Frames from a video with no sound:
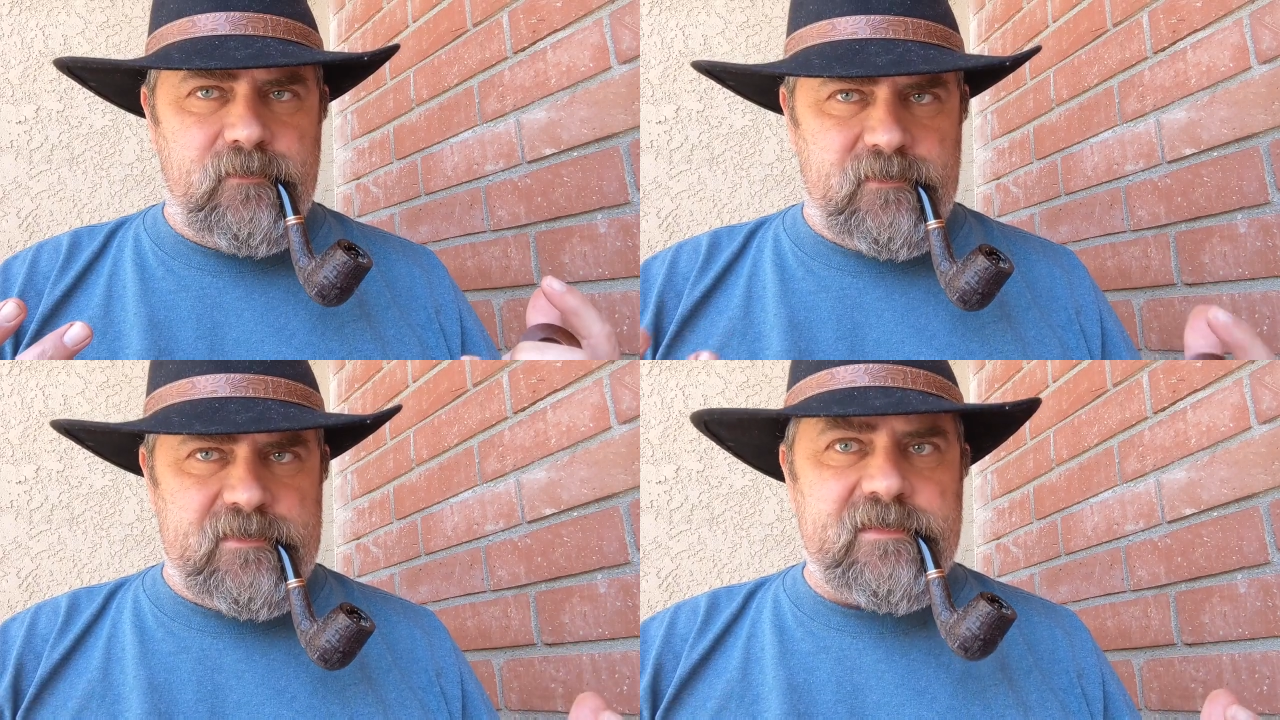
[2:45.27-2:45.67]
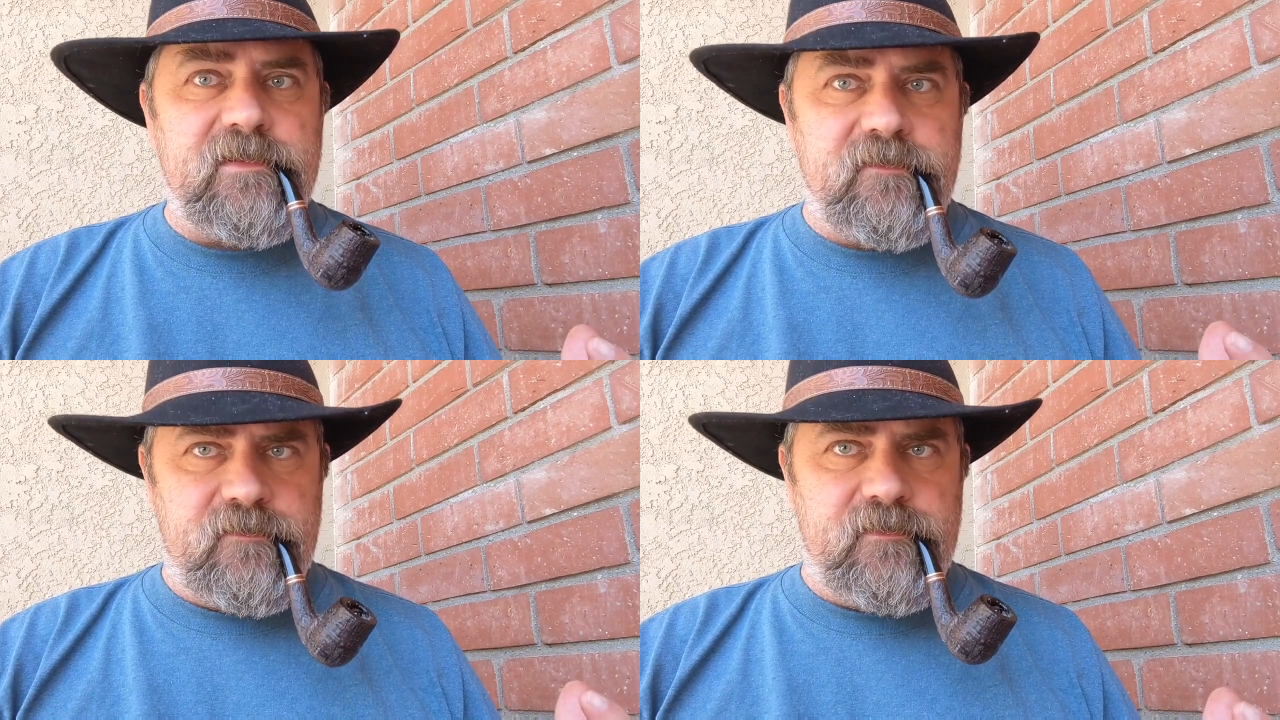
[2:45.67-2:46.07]
this
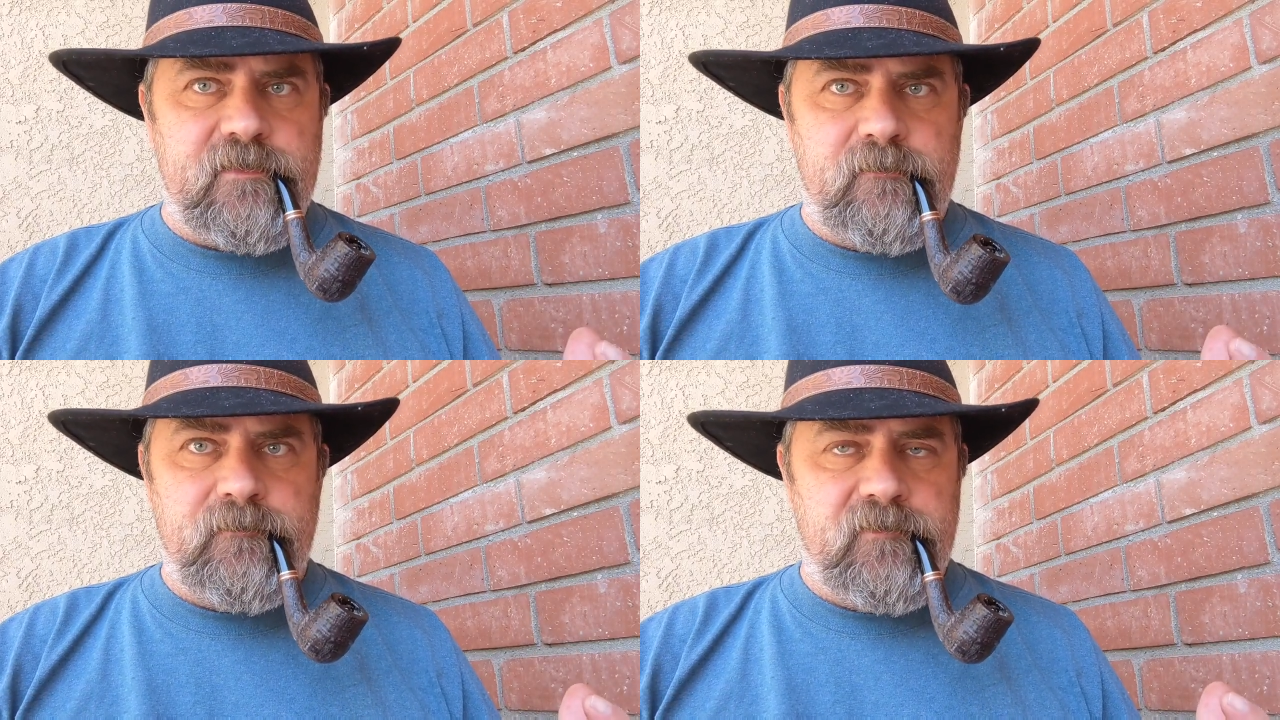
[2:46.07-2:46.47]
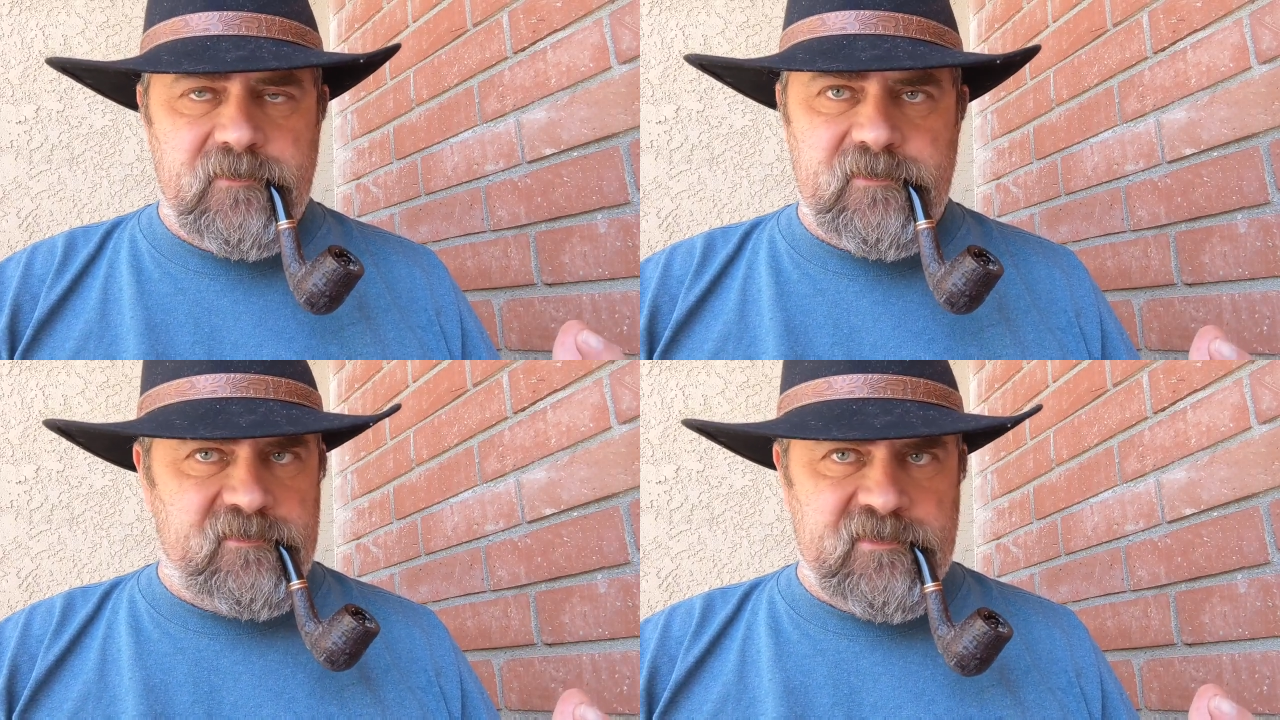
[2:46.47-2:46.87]
ad is dumb
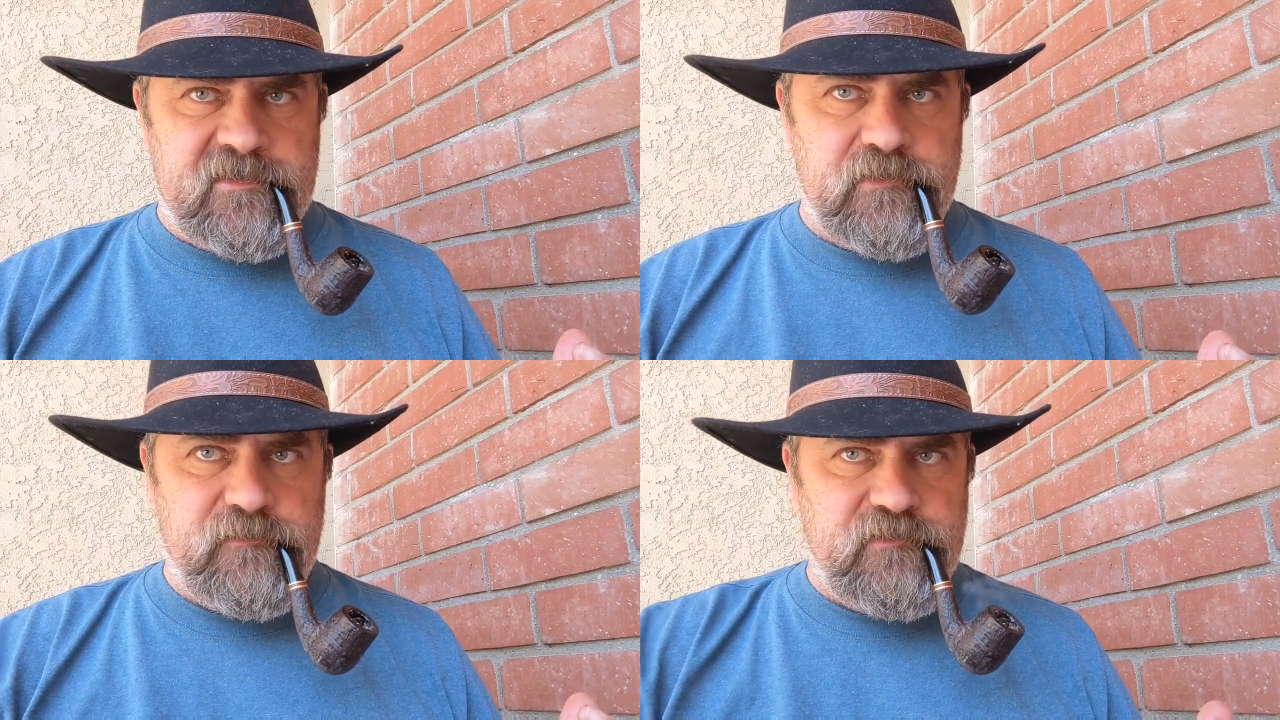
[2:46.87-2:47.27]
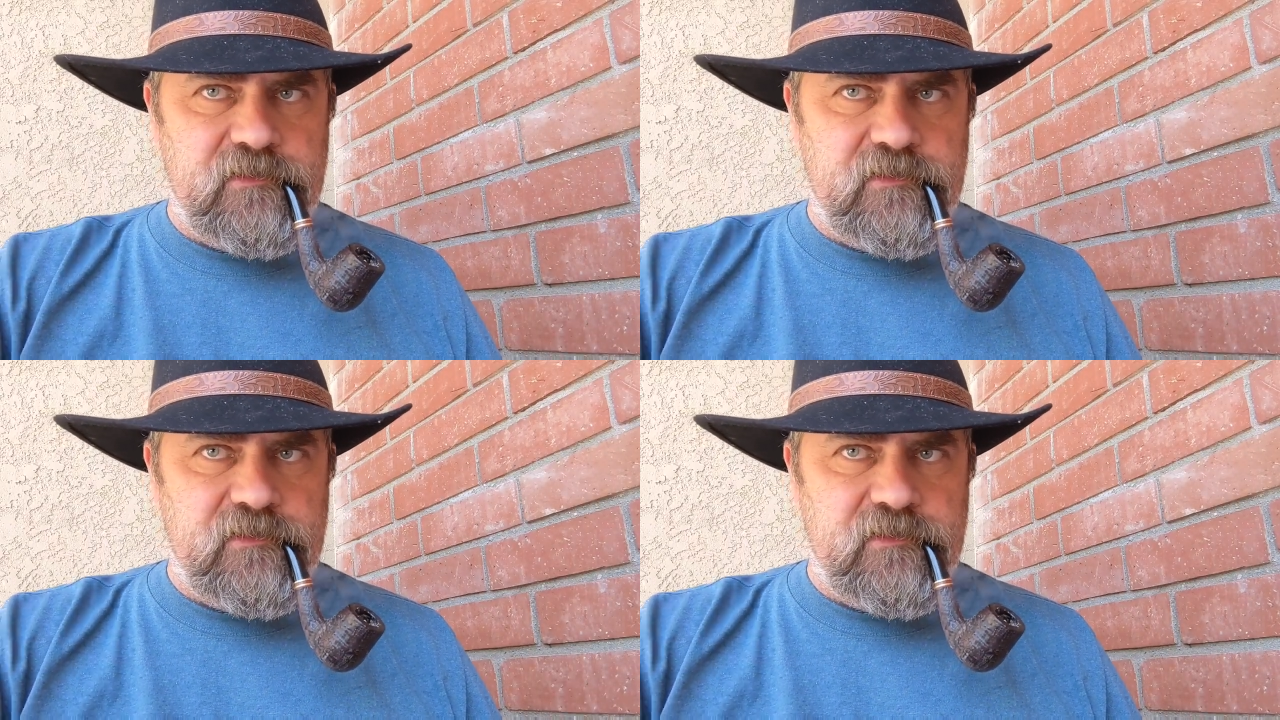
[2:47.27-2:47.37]
and it's not her